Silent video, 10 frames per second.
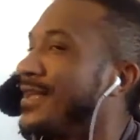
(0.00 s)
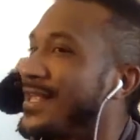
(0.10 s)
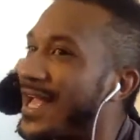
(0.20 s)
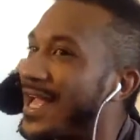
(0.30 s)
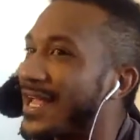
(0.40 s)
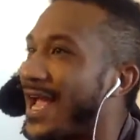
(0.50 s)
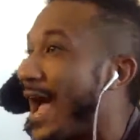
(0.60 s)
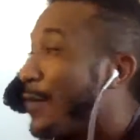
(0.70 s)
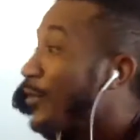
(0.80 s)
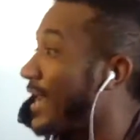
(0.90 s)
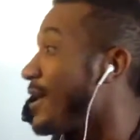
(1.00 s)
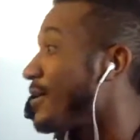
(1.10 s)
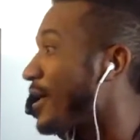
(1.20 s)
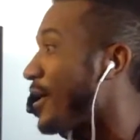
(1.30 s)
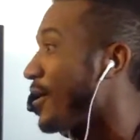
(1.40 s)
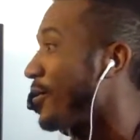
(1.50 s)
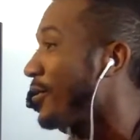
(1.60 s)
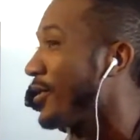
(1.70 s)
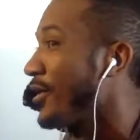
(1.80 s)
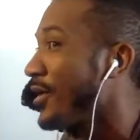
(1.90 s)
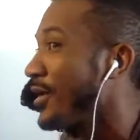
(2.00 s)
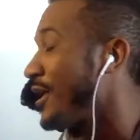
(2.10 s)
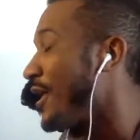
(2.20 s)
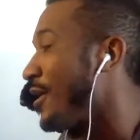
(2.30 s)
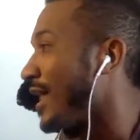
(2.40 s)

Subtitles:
Like we're here though, you know.